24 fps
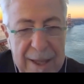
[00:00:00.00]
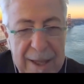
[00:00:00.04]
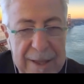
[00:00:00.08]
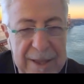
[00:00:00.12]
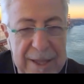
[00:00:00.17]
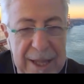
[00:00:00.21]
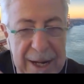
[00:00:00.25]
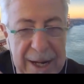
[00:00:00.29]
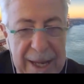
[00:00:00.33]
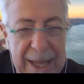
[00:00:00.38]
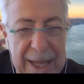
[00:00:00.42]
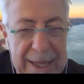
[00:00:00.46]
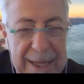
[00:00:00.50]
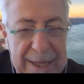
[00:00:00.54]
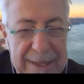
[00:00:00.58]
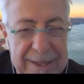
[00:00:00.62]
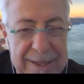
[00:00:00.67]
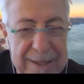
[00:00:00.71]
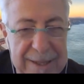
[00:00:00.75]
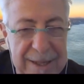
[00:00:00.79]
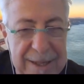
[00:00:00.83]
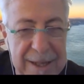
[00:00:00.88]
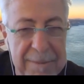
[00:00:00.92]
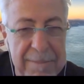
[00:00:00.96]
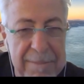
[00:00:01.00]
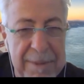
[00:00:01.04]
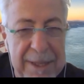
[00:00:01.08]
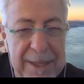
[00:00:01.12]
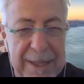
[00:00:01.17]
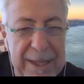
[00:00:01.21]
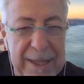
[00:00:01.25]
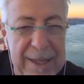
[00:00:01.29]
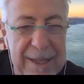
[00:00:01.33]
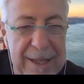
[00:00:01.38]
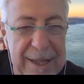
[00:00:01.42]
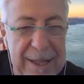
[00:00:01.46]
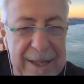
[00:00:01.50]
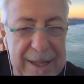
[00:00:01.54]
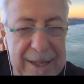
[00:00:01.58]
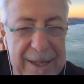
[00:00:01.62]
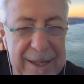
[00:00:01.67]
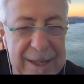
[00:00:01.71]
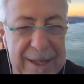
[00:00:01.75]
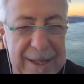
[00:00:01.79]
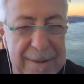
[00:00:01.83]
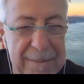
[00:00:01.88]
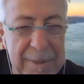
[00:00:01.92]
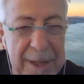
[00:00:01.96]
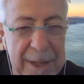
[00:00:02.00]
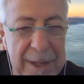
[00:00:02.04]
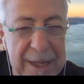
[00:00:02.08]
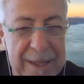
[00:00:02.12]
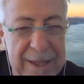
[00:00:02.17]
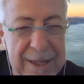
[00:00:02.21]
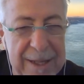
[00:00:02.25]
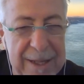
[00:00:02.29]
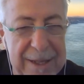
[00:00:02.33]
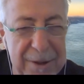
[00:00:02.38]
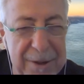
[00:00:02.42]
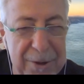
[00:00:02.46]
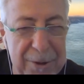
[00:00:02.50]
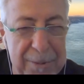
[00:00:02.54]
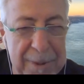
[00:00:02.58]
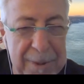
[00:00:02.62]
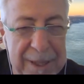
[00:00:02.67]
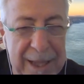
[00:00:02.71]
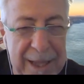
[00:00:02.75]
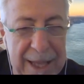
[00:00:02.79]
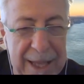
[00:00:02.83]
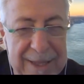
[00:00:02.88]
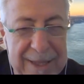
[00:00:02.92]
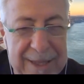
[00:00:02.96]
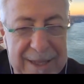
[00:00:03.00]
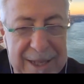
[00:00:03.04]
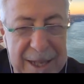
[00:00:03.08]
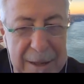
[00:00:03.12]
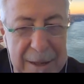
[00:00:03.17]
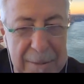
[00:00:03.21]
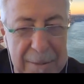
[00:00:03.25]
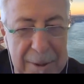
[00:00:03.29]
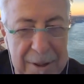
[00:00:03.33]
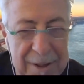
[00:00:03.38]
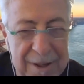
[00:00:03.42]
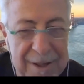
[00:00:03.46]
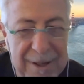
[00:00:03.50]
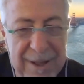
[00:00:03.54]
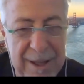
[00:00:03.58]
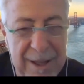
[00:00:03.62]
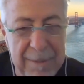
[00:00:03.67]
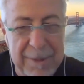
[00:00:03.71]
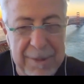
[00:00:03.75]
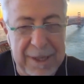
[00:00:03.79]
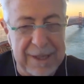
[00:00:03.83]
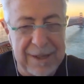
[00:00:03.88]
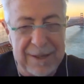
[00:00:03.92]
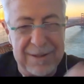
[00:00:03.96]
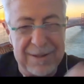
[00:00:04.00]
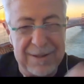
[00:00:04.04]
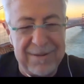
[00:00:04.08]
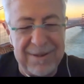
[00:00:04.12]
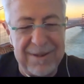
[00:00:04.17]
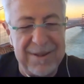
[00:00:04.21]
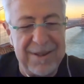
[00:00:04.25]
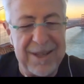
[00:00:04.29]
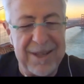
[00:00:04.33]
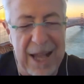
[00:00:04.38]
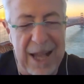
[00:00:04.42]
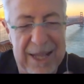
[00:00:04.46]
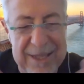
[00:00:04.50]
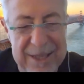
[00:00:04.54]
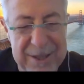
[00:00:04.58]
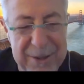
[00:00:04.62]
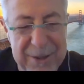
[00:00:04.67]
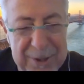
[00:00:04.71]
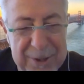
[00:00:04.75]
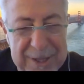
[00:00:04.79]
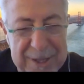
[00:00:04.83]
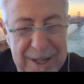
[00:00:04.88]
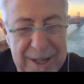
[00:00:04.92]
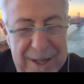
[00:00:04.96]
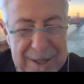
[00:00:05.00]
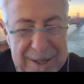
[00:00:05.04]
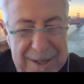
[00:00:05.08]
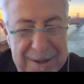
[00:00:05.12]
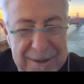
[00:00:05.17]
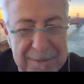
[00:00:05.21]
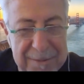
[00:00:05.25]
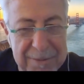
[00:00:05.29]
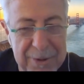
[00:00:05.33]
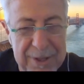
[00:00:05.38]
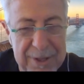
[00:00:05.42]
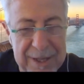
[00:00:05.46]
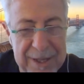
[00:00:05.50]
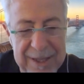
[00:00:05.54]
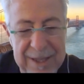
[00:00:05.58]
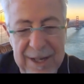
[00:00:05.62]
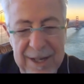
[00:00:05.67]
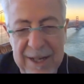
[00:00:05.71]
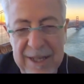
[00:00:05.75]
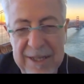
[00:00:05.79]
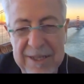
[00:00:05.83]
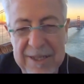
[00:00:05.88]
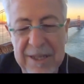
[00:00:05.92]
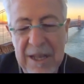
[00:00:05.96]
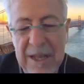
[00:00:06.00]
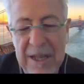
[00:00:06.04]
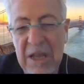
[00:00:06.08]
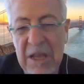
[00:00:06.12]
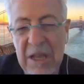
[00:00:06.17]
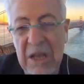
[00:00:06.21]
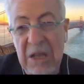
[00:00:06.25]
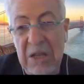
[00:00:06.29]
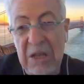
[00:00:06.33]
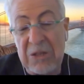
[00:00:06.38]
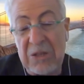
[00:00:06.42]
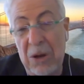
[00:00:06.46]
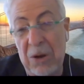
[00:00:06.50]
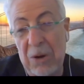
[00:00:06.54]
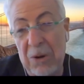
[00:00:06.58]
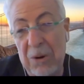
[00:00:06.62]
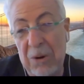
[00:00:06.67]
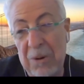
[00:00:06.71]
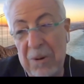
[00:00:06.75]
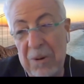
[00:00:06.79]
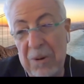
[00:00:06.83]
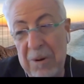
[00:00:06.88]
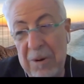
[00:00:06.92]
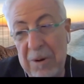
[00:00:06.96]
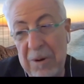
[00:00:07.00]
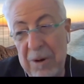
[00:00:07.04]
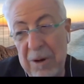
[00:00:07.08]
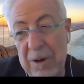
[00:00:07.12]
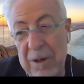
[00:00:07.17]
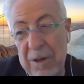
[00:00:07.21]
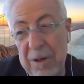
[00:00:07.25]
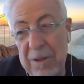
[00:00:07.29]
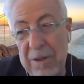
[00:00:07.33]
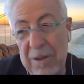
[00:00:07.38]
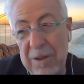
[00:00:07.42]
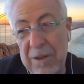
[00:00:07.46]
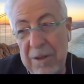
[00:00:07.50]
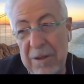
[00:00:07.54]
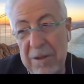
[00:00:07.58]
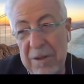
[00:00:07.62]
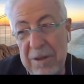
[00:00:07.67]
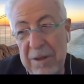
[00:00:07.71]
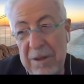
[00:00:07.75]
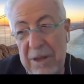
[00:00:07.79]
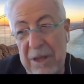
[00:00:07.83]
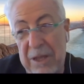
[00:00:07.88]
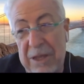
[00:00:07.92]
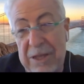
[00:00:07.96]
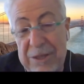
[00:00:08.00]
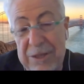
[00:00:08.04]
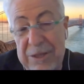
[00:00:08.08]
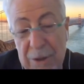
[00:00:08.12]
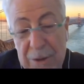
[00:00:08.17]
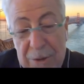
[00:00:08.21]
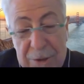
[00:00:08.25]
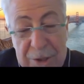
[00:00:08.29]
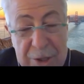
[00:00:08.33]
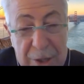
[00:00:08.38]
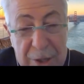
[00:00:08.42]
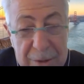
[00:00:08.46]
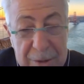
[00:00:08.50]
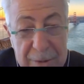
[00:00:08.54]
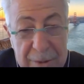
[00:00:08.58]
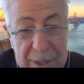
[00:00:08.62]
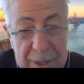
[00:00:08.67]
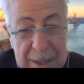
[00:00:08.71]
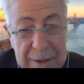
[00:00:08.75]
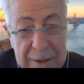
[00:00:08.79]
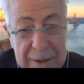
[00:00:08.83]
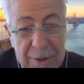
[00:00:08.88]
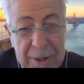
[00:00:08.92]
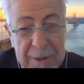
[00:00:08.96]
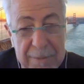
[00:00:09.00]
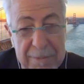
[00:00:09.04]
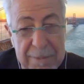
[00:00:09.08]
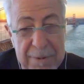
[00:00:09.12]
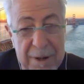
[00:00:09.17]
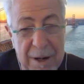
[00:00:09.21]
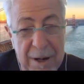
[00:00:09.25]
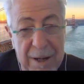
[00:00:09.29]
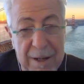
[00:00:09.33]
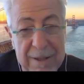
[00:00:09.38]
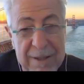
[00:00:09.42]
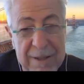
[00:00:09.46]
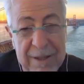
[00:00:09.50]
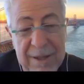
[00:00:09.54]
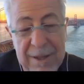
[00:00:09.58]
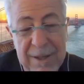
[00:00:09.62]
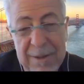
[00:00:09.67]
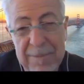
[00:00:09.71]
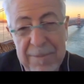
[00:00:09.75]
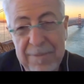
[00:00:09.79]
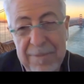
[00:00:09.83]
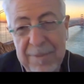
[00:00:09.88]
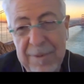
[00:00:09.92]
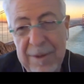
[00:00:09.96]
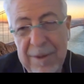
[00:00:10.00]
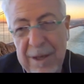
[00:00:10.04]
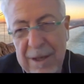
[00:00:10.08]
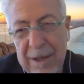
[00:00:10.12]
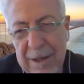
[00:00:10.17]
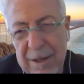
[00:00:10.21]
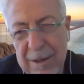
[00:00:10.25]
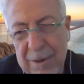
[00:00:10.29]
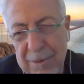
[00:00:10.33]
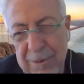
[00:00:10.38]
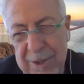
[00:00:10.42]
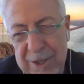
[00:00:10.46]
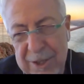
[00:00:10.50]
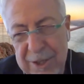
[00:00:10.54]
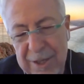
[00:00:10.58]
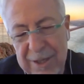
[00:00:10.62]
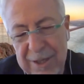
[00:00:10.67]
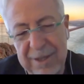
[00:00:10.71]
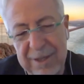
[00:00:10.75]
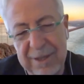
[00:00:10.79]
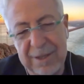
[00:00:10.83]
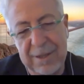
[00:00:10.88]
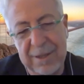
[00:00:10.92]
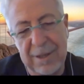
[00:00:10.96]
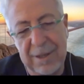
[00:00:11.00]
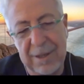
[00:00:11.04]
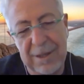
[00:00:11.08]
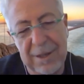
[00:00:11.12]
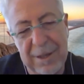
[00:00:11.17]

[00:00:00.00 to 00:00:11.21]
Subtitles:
Delays immediately make the robot unstable. I mean, as you start putting delays. So the solution we brought, which is